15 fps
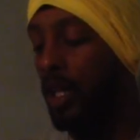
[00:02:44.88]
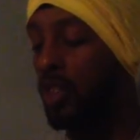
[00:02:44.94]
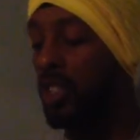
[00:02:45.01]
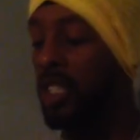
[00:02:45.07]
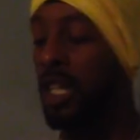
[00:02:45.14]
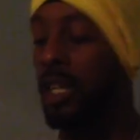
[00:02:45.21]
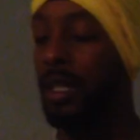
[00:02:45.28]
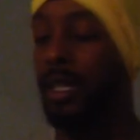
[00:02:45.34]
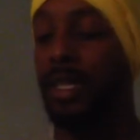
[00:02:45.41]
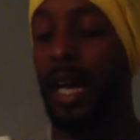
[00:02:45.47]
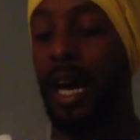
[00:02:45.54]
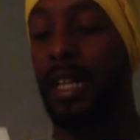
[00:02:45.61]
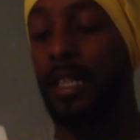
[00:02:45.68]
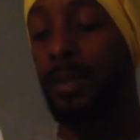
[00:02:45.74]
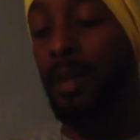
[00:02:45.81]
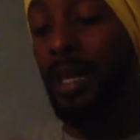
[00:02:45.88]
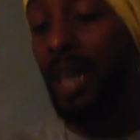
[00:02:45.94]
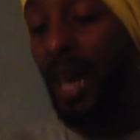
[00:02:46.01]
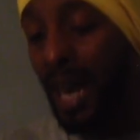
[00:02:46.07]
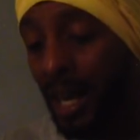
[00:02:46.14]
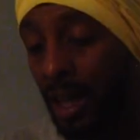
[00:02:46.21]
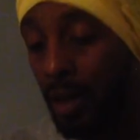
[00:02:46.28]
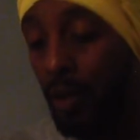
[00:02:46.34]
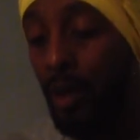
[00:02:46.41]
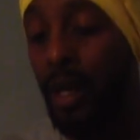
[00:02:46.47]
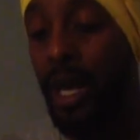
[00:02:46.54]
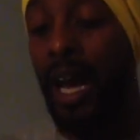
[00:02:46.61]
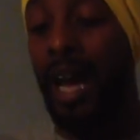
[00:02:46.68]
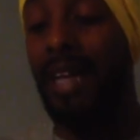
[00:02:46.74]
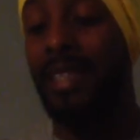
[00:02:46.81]
You still desire to be
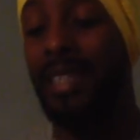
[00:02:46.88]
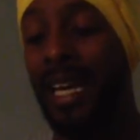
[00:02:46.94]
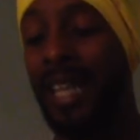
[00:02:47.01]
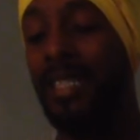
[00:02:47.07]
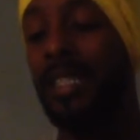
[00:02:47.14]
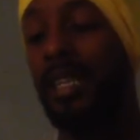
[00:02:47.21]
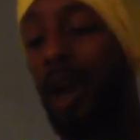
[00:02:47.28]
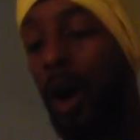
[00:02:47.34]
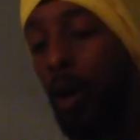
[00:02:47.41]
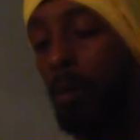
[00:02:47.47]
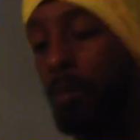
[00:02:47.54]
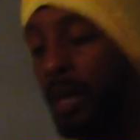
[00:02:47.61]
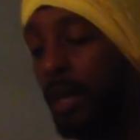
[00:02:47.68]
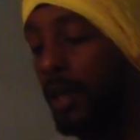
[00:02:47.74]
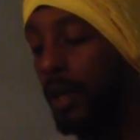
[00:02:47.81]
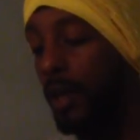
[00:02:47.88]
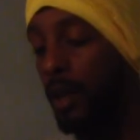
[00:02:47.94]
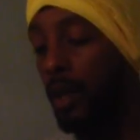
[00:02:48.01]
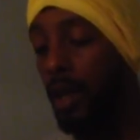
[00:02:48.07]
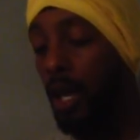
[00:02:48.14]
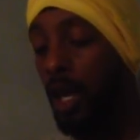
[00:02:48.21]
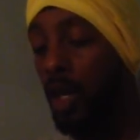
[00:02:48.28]
ignorant and disobedient.